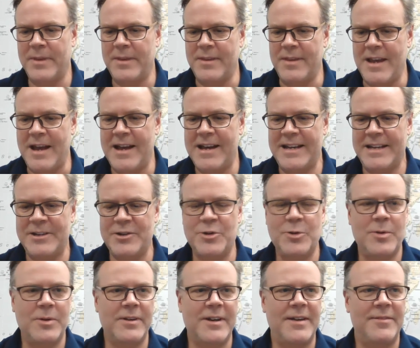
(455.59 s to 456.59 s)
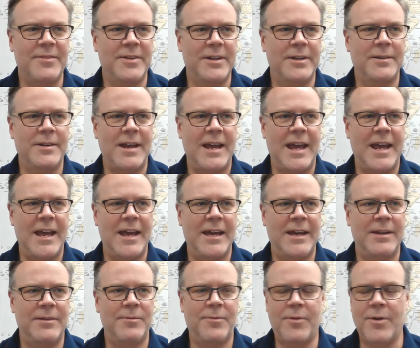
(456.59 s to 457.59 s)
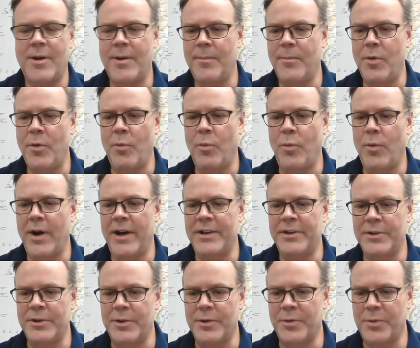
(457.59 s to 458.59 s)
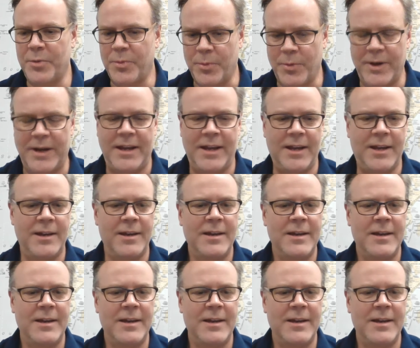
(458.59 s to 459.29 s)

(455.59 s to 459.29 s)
9 to 11 and from 1 to 3.